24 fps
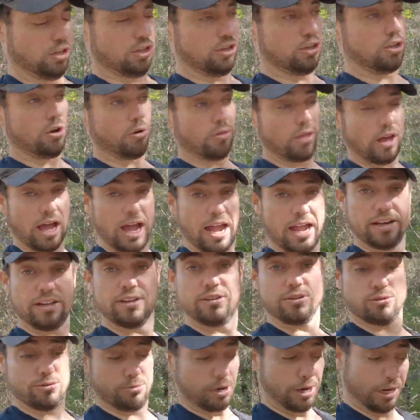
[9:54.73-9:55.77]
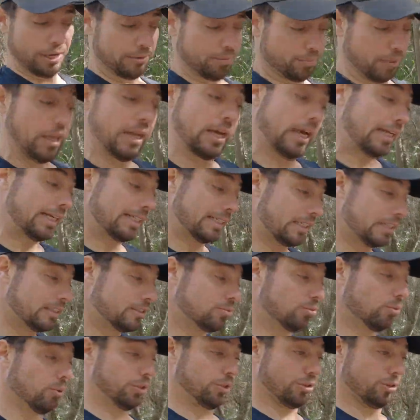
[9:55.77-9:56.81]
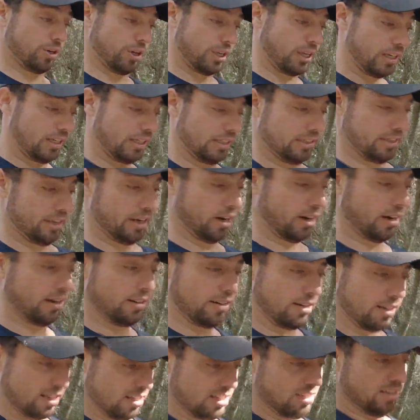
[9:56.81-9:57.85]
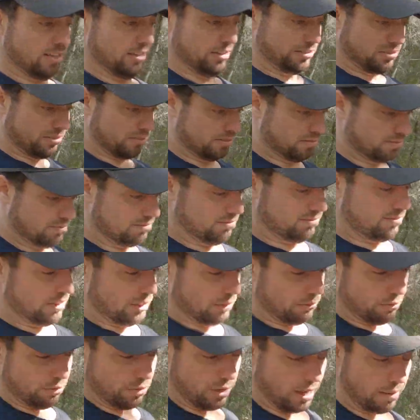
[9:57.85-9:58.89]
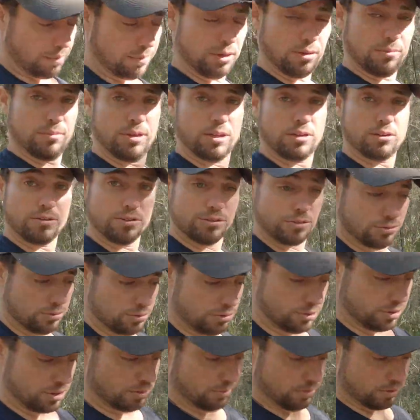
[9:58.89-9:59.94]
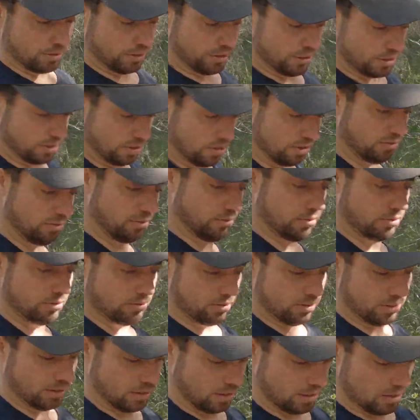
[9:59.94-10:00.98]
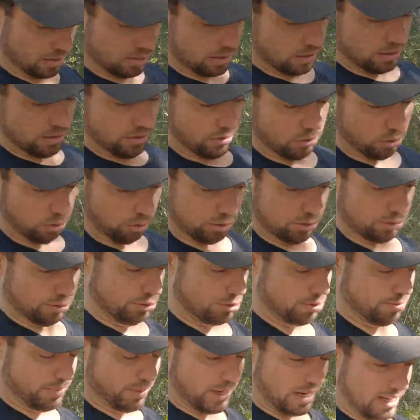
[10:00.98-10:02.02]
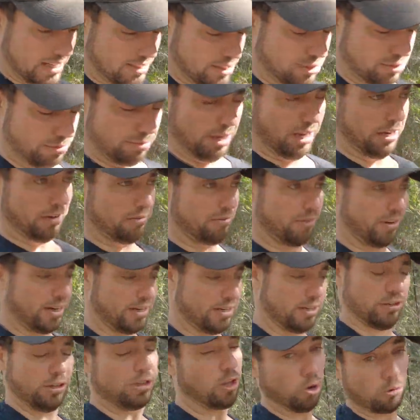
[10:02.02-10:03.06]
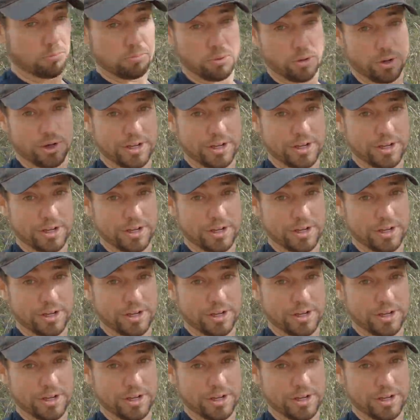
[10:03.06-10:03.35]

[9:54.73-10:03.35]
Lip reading: know the height of your rig, because when you're getting there, if you happen to be going to some of these older spots, you might find a low